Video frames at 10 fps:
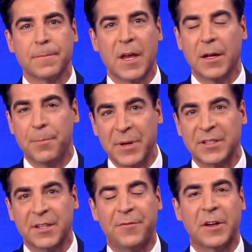in the
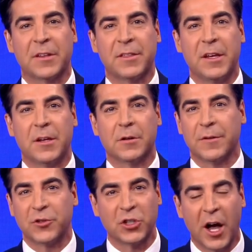Pacific
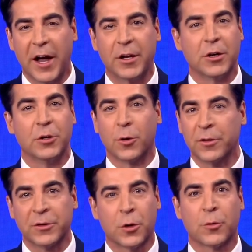theater if China or
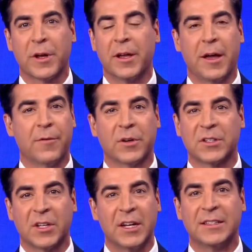North Korea ever
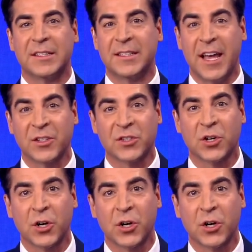decided to test